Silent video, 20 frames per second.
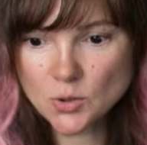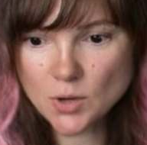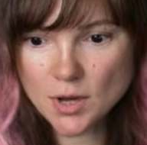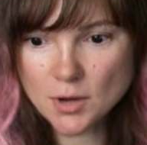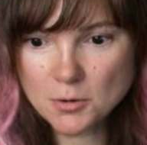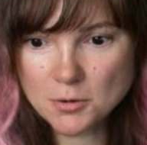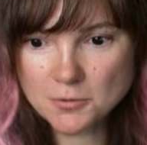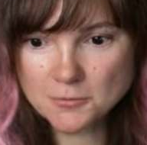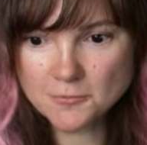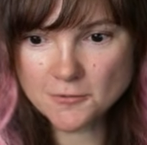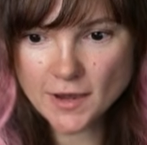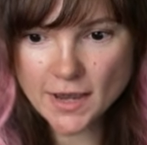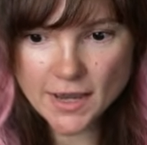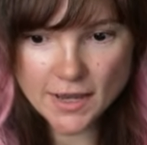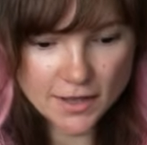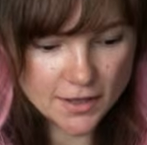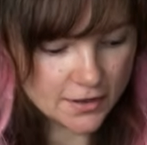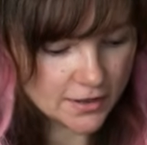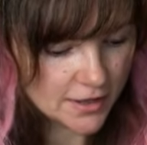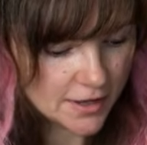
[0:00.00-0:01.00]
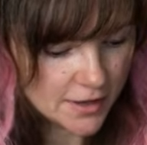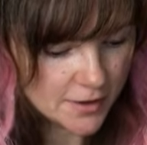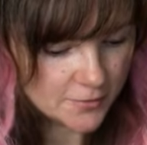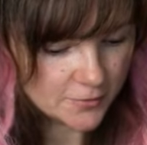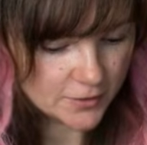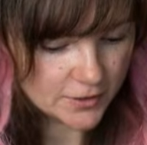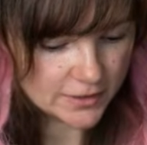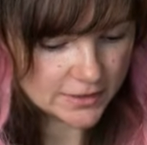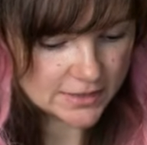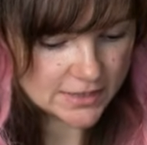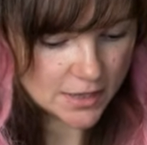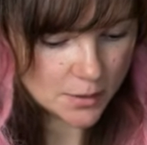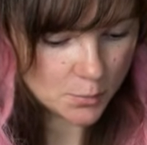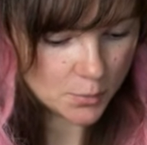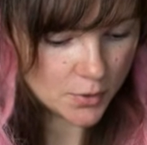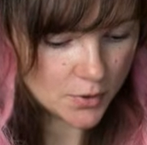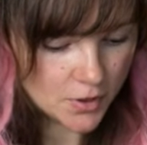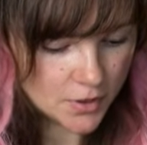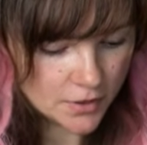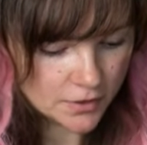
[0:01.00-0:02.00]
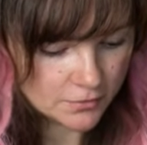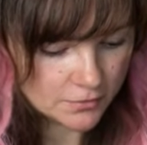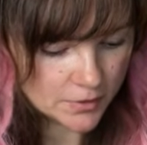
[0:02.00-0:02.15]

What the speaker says: our file. For example,